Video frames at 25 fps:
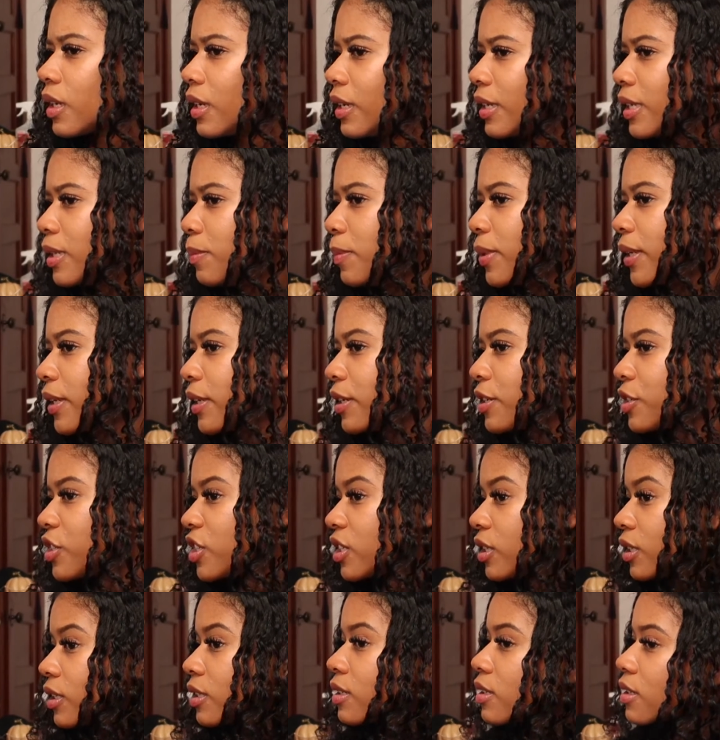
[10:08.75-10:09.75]
any bigger
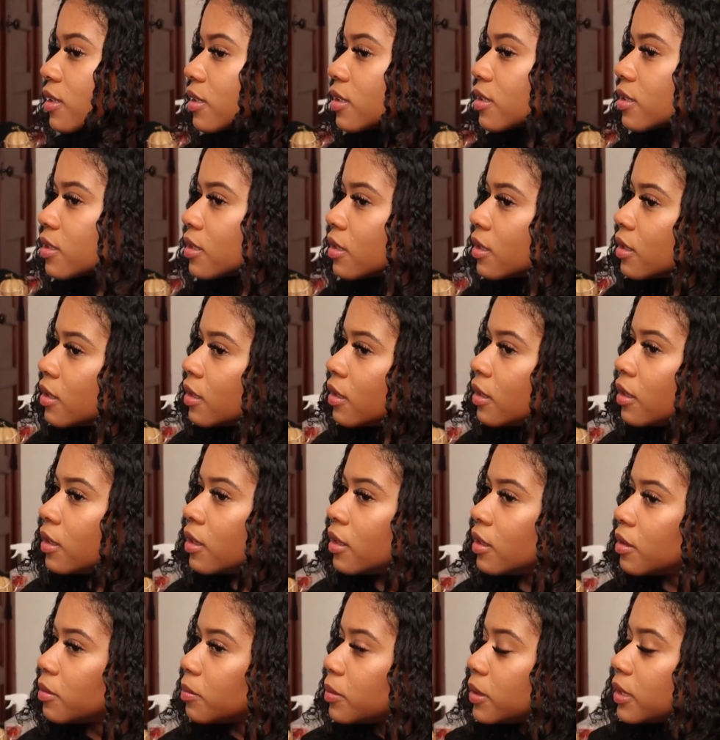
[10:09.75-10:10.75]
chunks
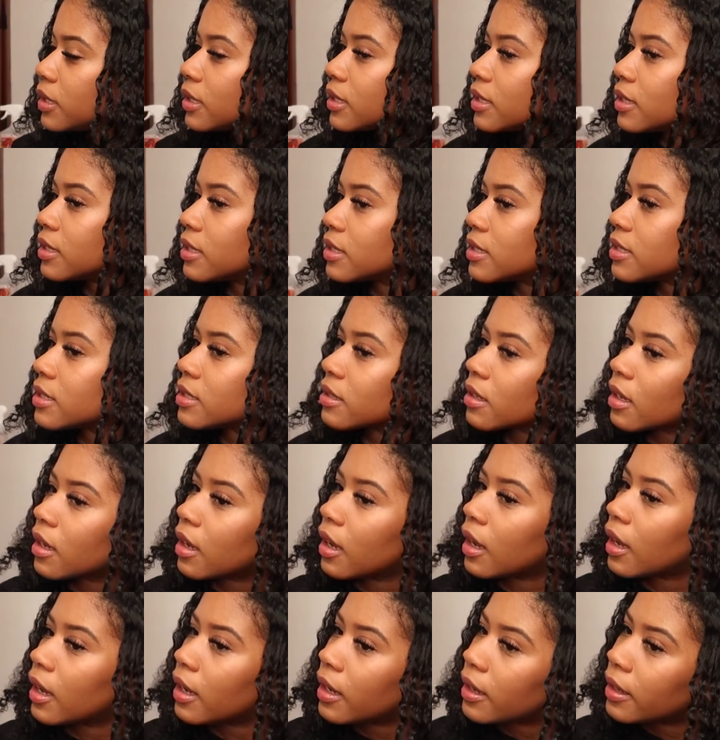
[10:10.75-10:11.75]
because
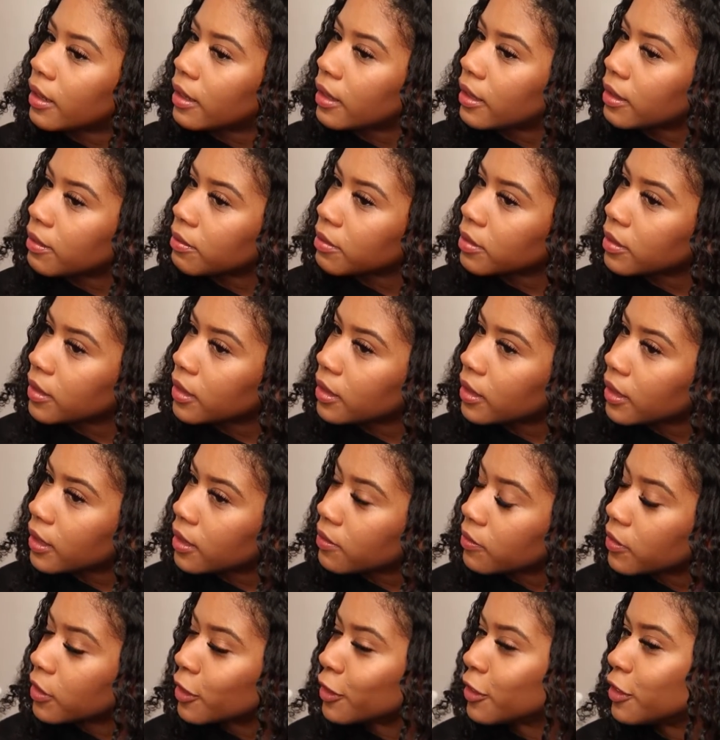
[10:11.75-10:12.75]
I really
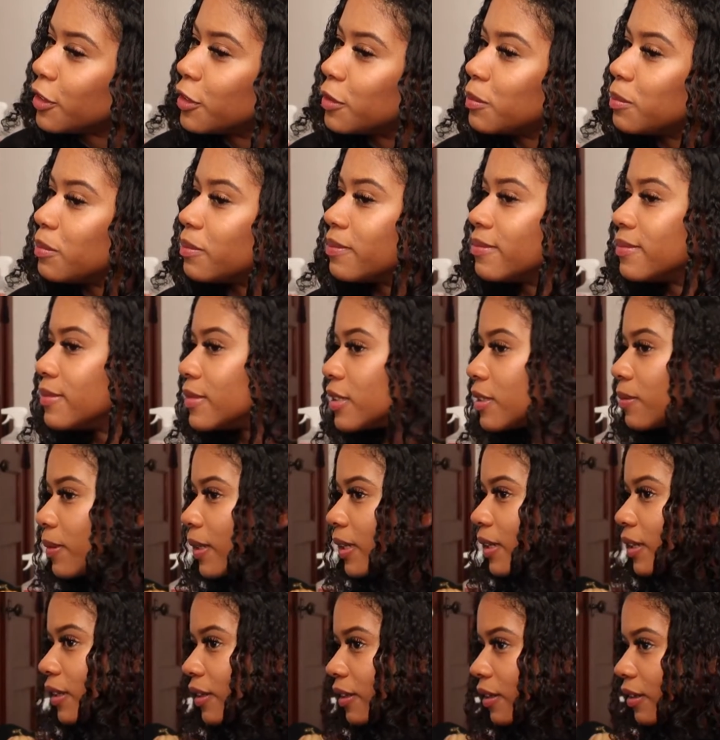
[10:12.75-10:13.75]
like volume to
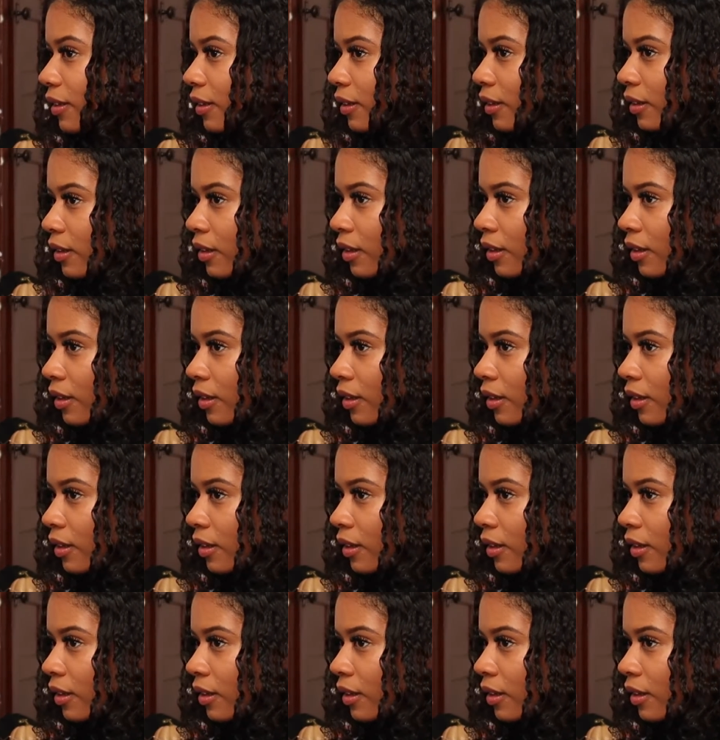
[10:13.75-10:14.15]
my hair.